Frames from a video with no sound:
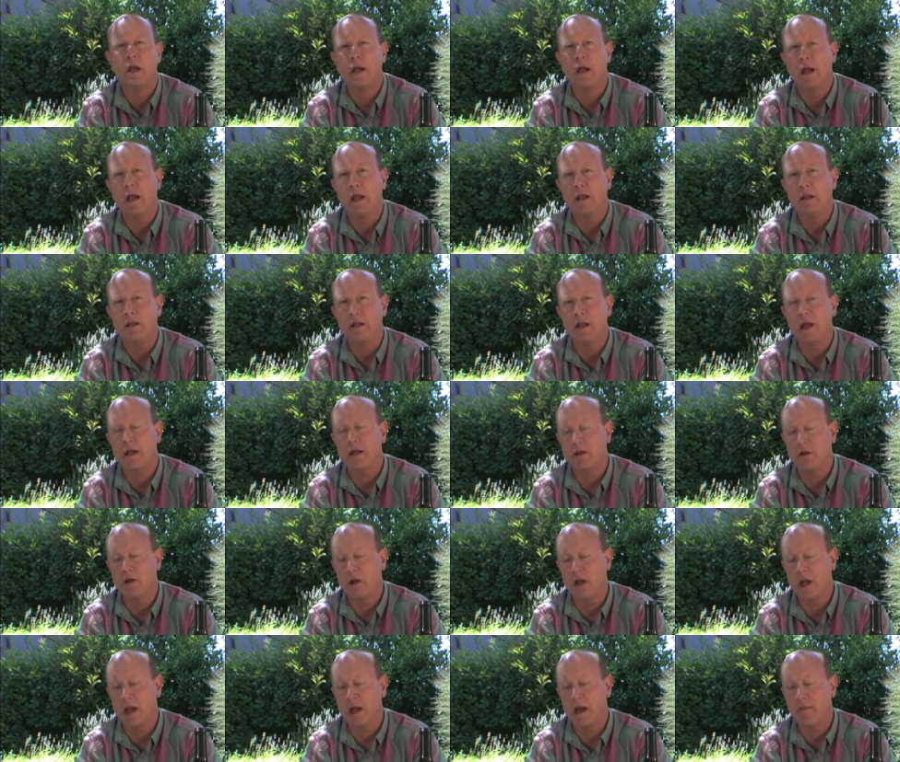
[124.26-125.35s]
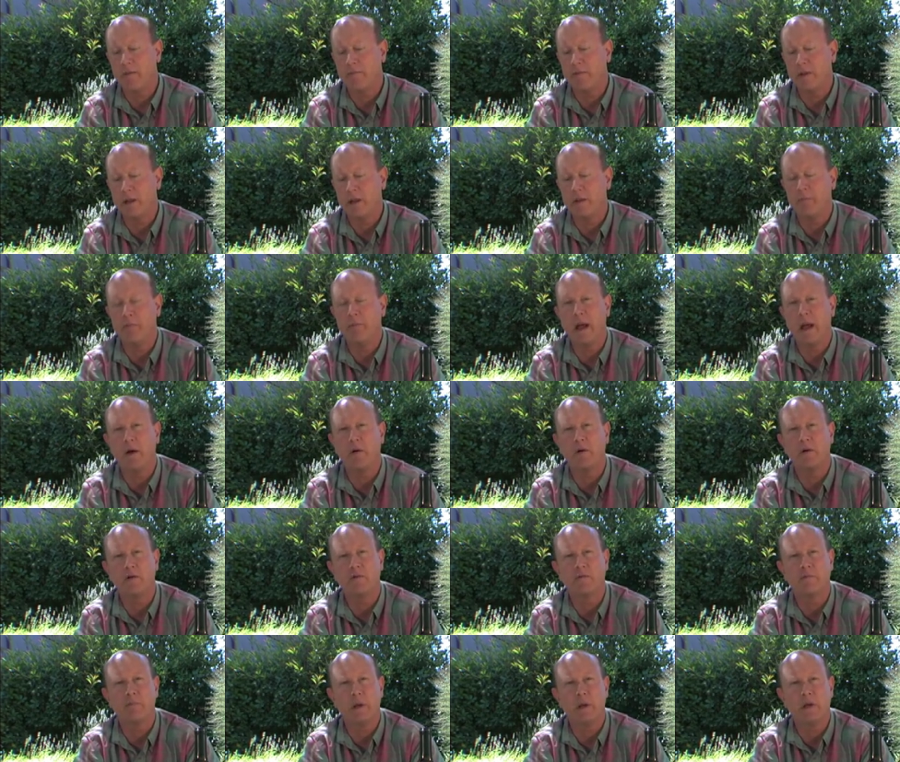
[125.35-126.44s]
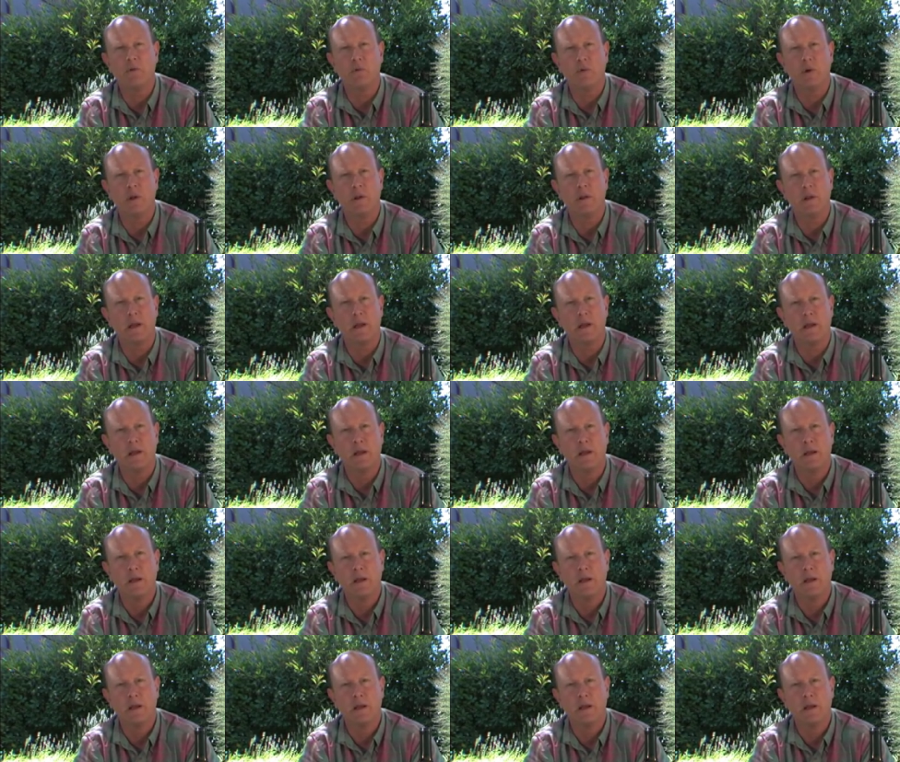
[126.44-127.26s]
and yet you have the balance between the